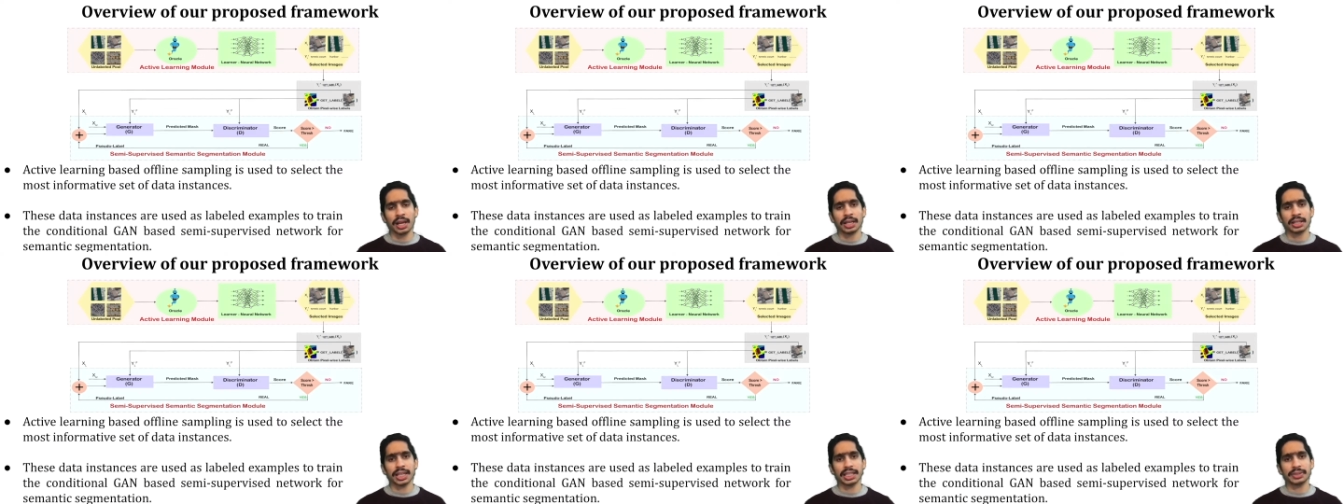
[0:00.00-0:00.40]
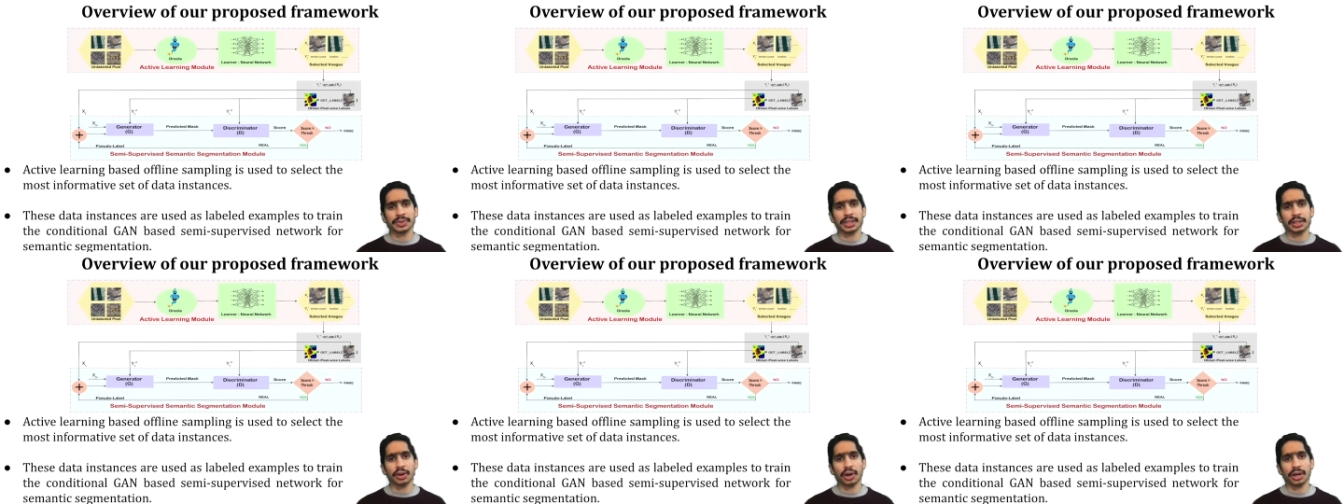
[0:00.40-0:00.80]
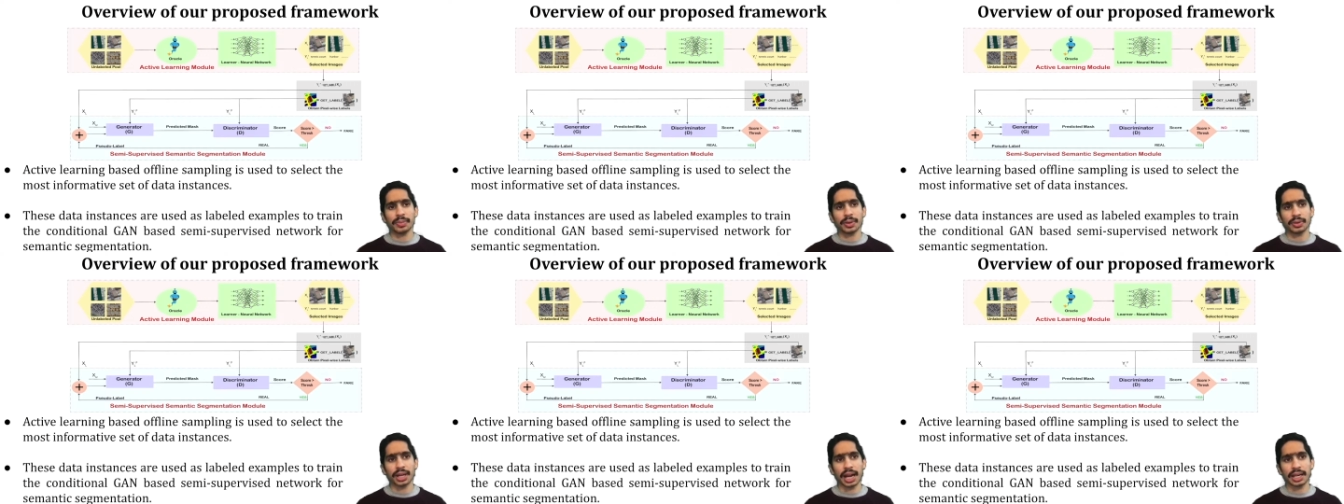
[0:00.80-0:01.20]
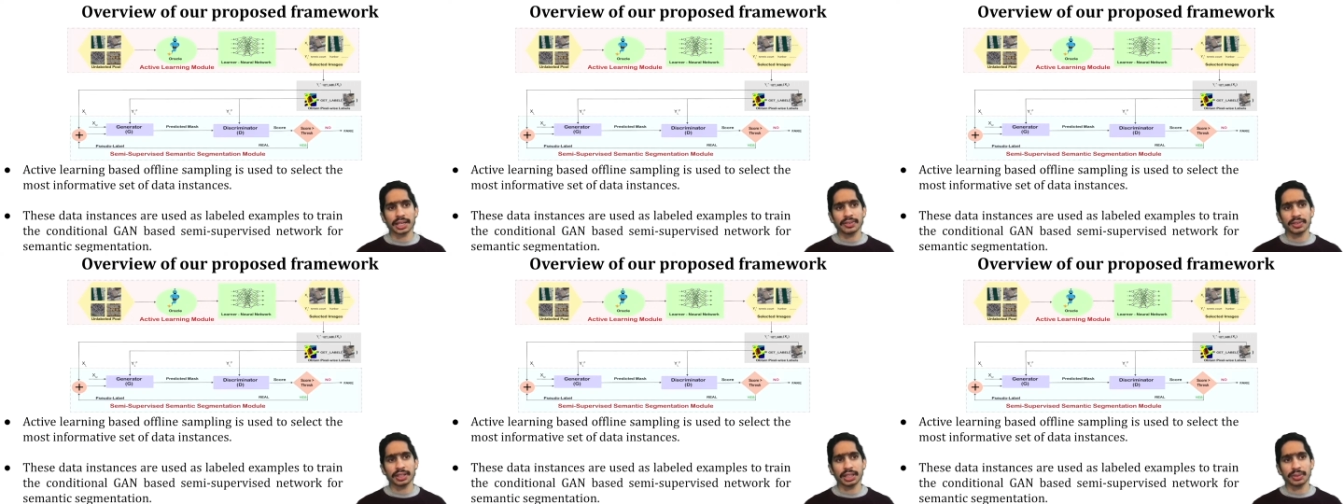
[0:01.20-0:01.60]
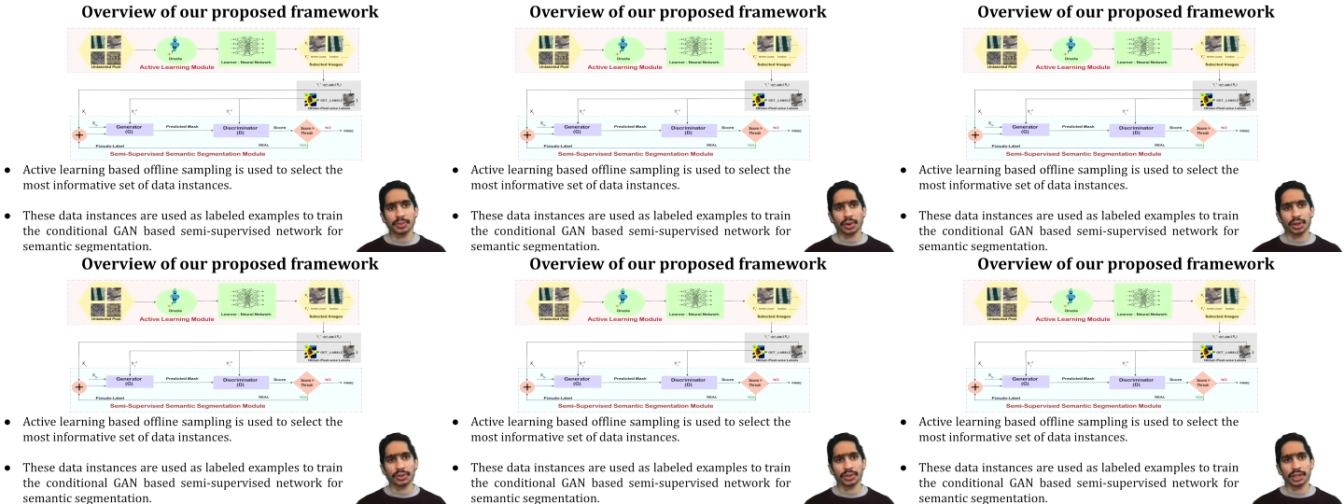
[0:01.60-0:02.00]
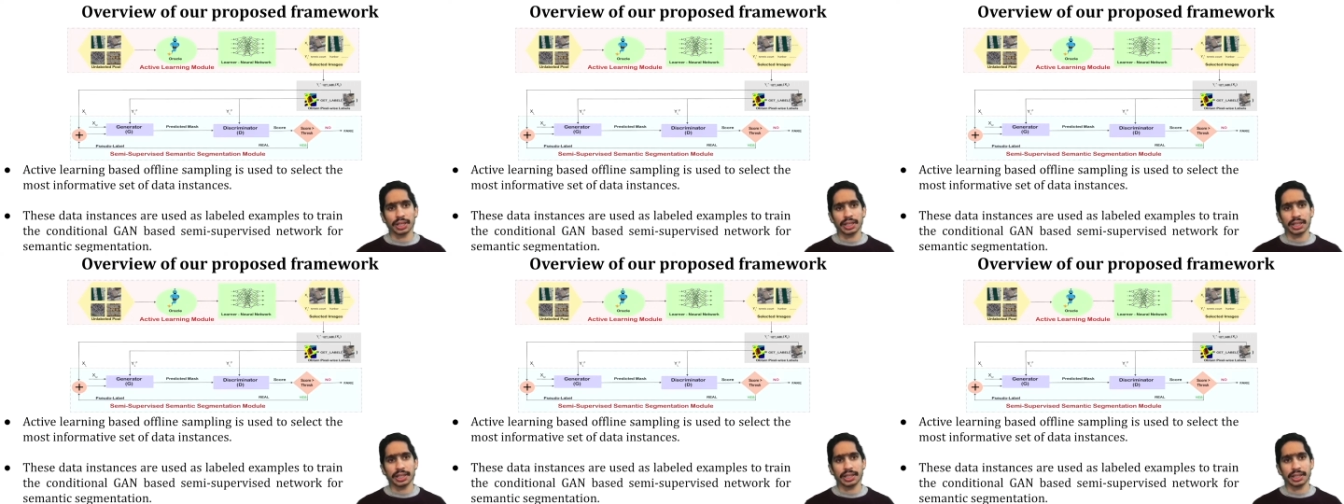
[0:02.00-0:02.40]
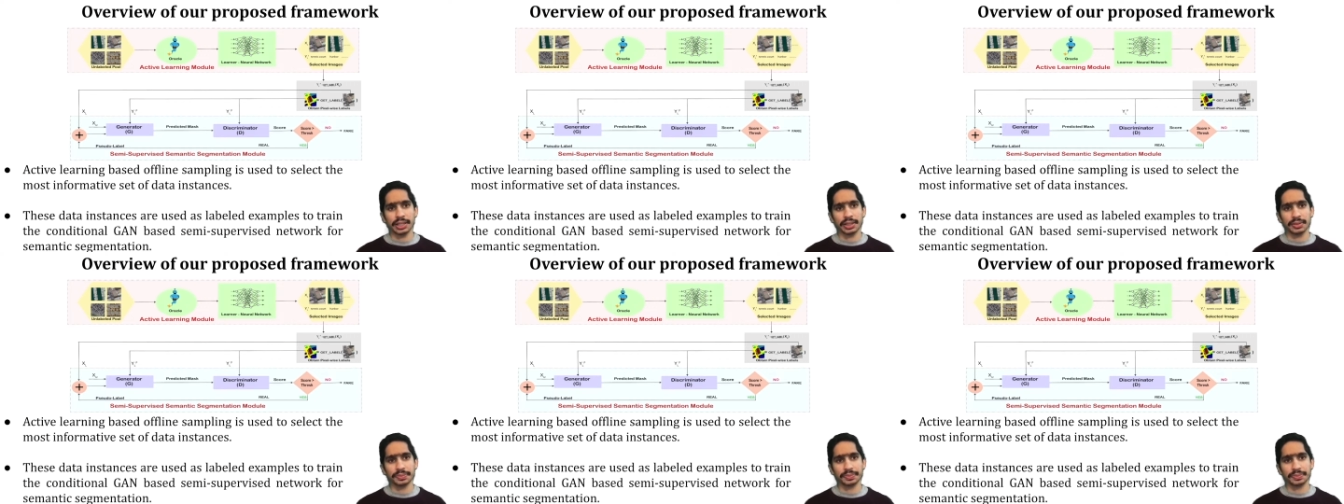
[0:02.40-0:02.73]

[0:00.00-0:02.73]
Next, we'll talk about active learning module in detail.